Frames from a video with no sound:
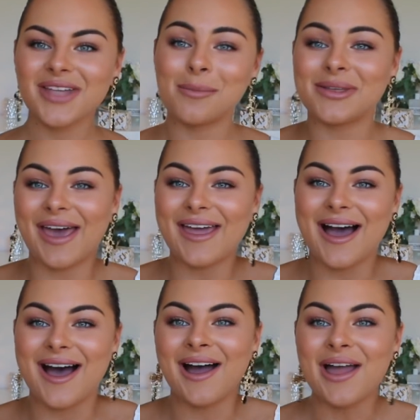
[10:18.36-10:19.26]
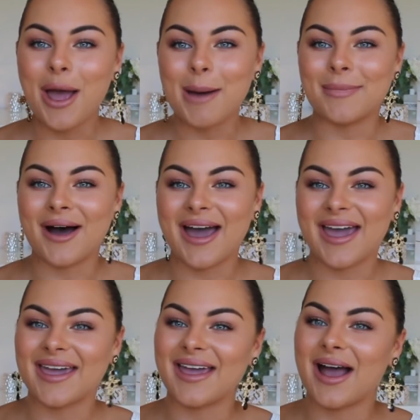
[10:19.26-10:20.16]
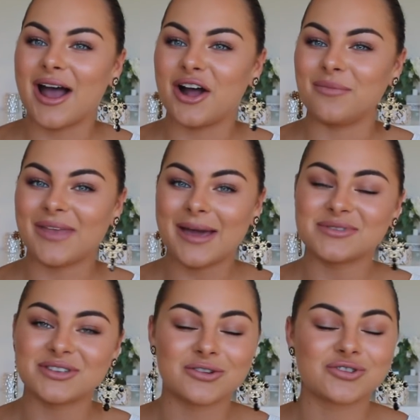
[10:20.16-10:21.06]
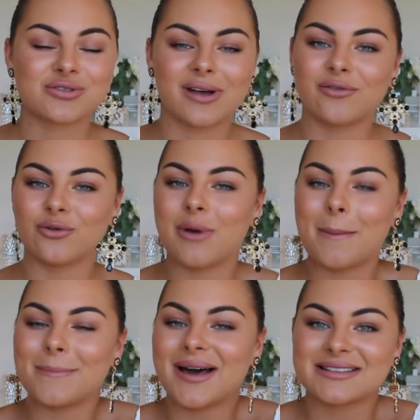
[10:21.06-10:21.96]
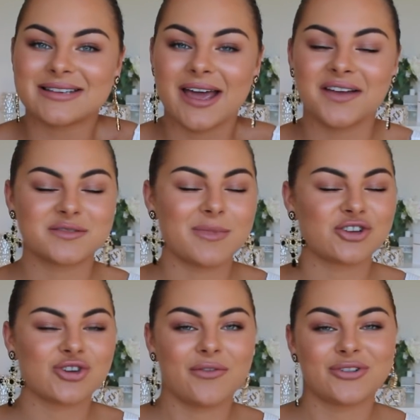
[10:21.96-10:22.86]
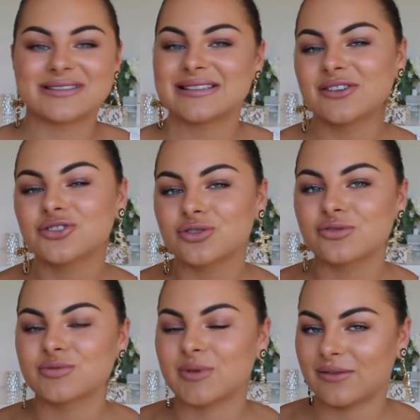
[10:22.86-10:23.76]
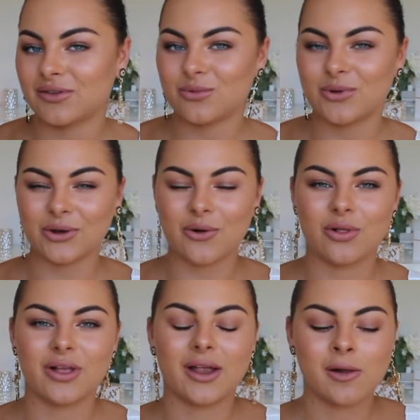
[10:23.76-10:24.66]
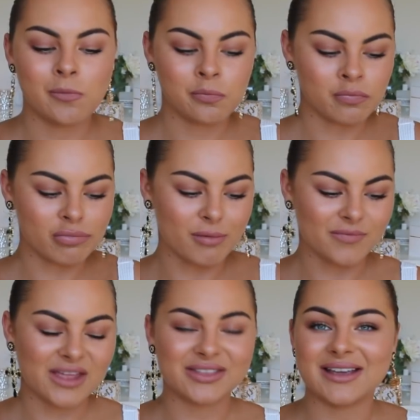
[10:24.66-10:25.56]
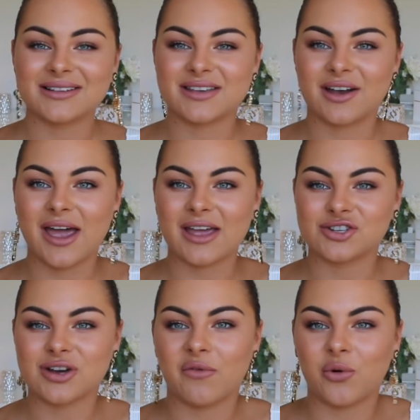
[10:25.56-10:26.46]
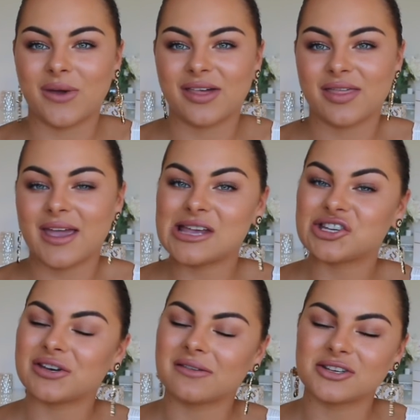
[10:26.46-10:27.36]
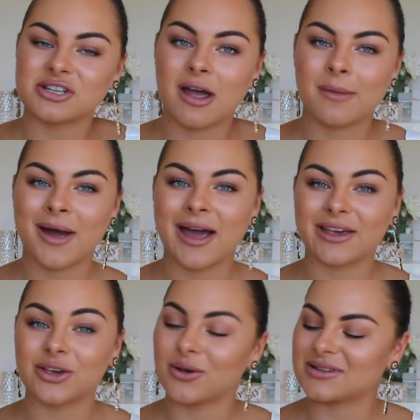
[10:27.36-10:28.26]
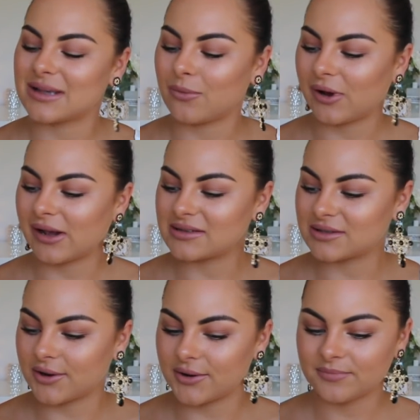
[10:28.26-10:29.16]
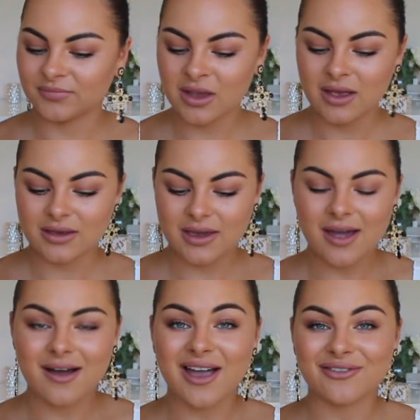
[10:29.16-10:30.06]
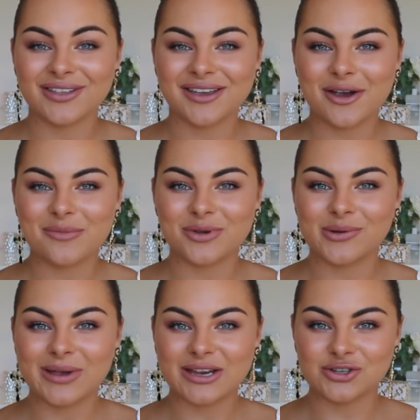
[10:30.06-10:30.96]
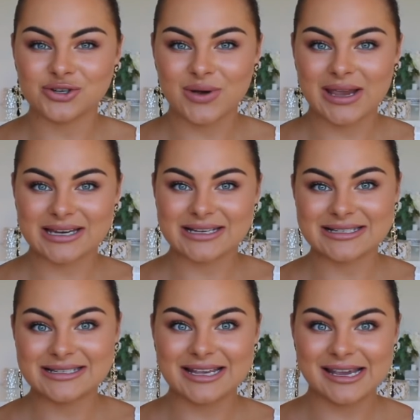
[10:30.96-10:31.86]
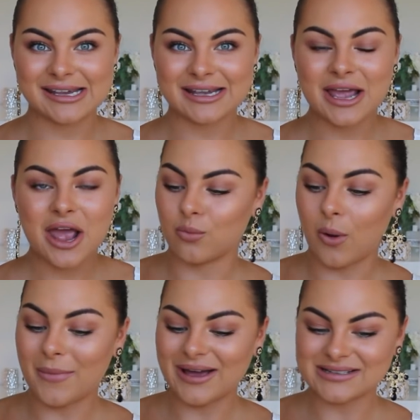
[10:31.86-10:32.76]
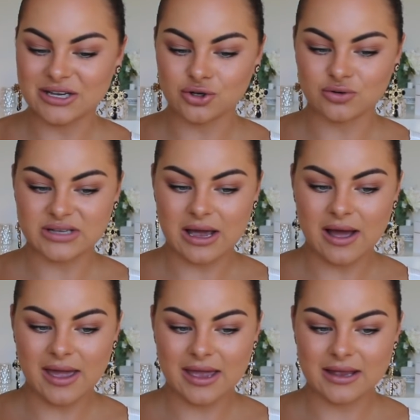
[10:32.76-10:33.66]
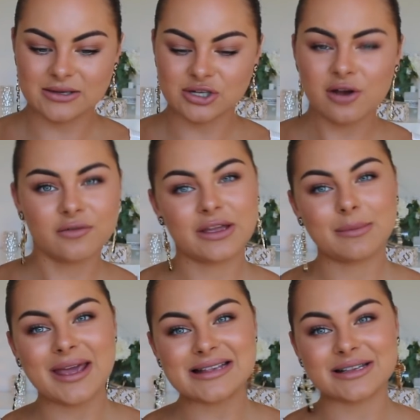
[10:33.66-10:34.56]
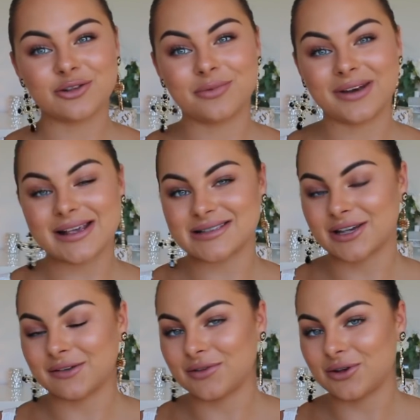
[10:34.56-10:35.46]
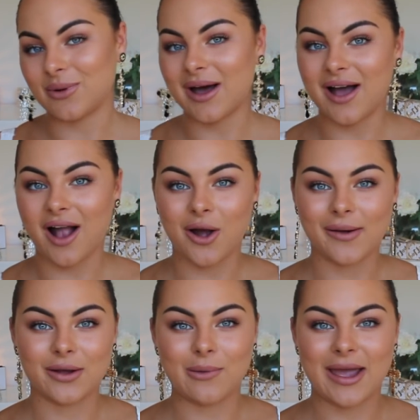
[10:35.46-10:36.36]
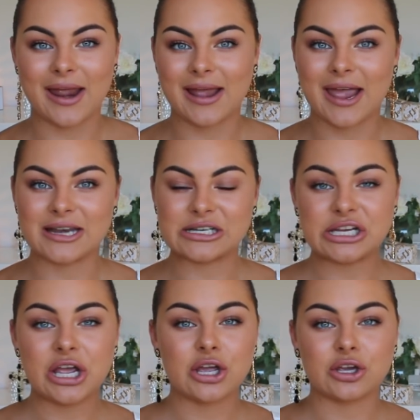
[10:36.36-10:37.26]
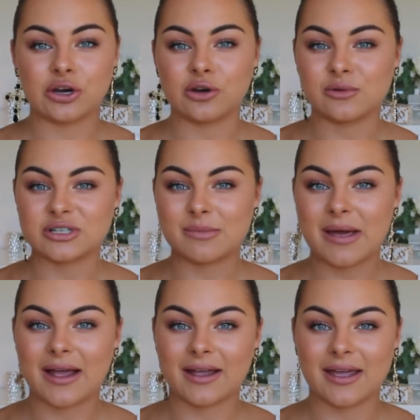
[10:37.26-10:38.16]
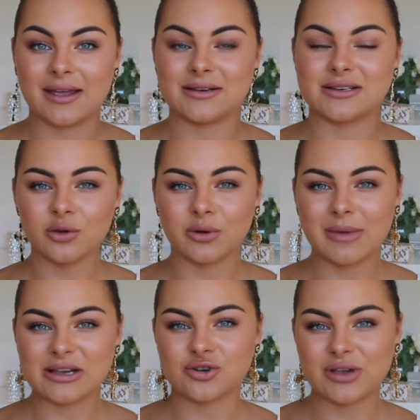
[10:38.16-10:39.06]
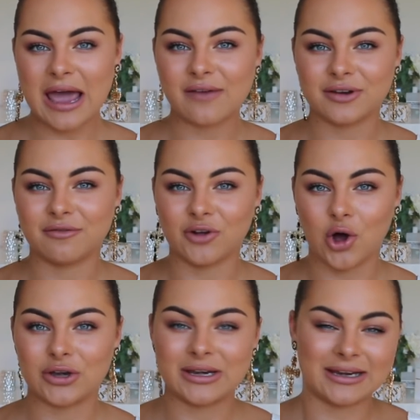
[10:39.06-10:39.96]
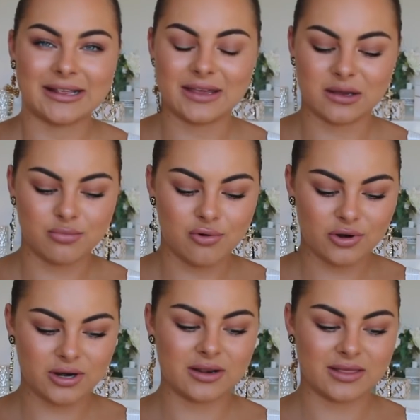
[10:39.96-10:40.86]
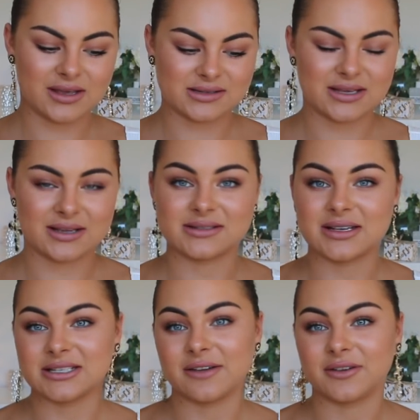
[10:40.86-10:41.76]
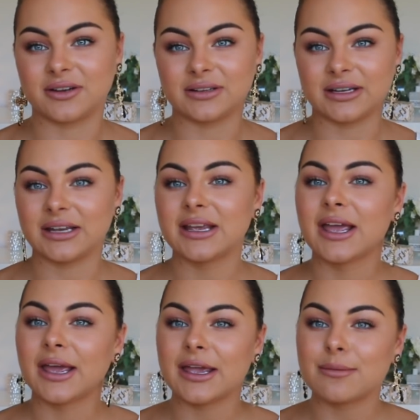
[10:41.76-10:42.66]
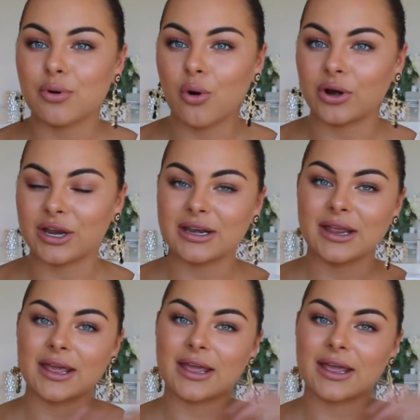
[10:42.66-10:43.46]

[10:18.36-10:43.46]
But they are my absolute travel must-haves, my travel essentials, whatever you want to call it. Things that I travel with each and every time I go somewhere. So yeah, I really hope you enjoyed seeing what my essentials are, and hopefully it makes it a little bit easier if you are going away and you don't know what to pack and you want to make sure you haven't forgotten anything important. These things are definitely important,